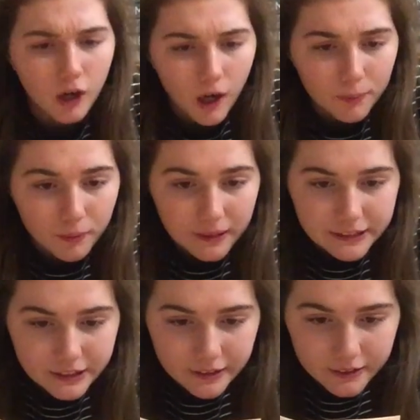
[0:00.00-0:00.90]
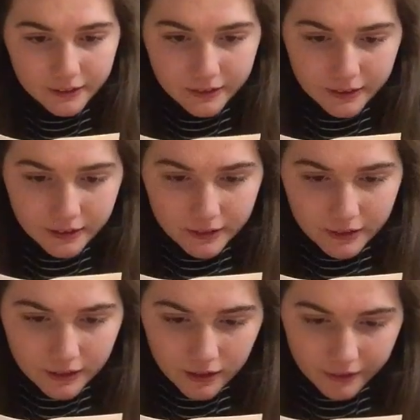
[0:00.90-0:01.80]
Operation.
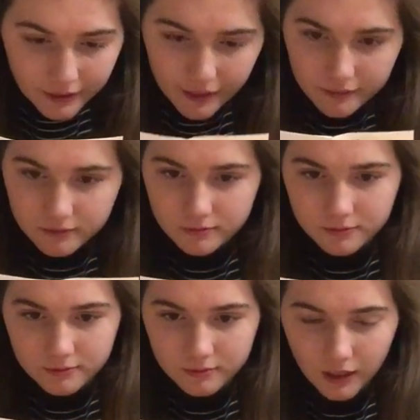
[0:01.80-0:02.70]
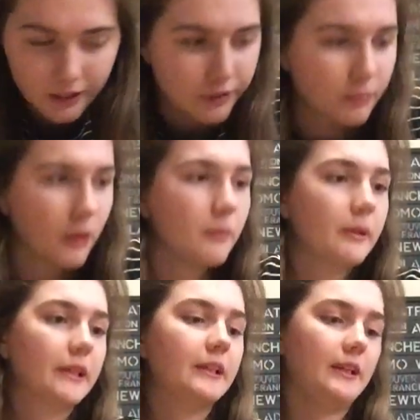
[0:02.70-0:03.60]
Okay, I should
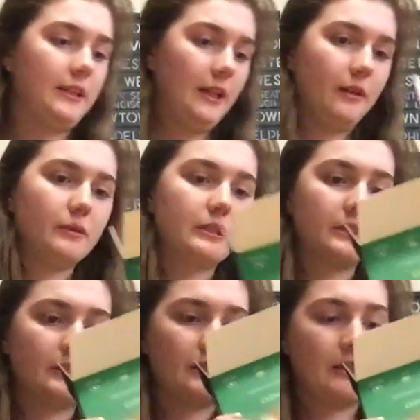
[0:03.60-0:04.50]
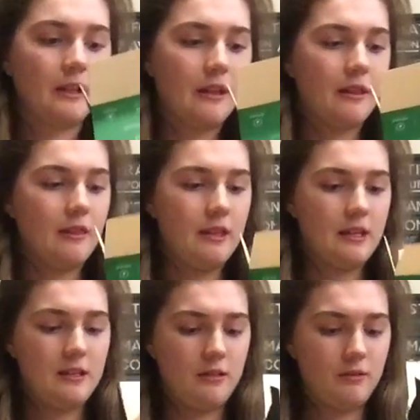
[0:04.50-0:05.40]
probably get out
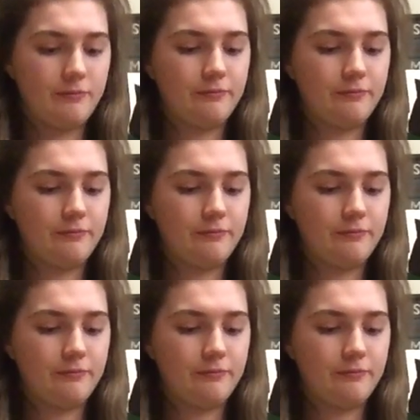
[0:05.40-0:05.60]
the